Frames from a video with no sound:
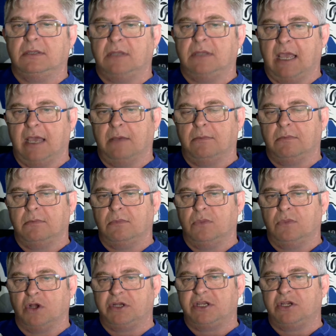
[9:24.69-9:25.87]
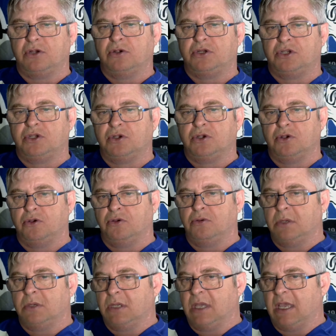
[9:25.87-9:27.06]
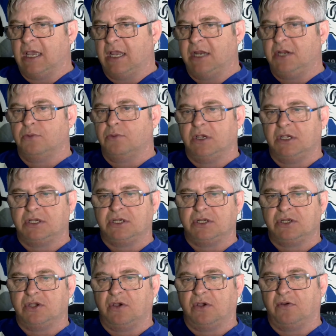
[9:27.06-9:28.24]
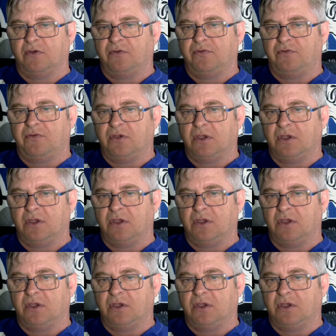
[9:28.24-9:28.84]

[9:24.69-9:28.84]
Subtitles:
Now, not due to any reasons of